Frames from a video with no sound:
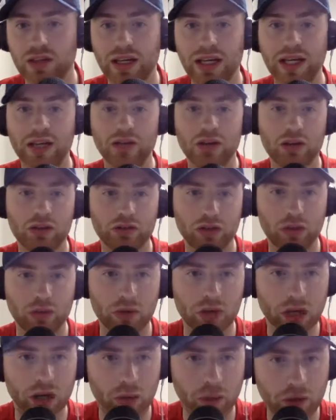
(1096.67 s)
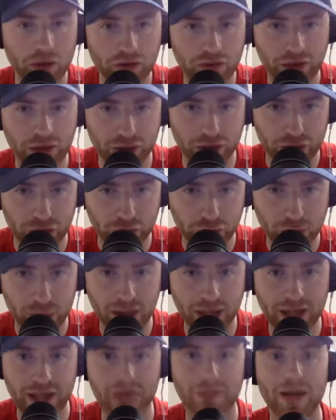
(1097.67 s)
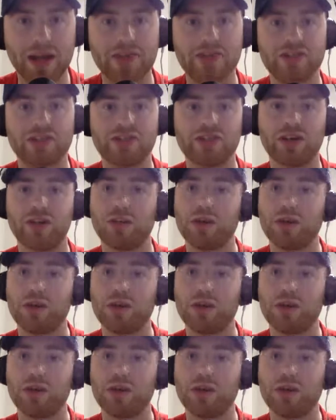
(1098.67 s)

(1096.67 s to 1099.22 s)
And don't worry, I won't forget to man the match this time.